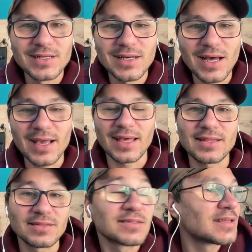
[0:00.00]
I
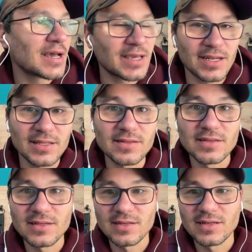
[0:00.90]
get it. I get it.
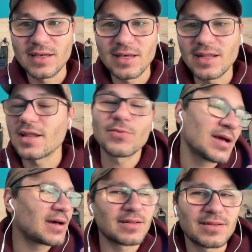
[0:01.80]
And anyway,
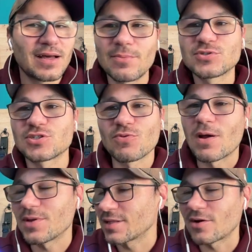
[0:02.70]
I'm just
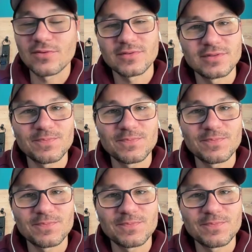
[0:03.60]
rambling now.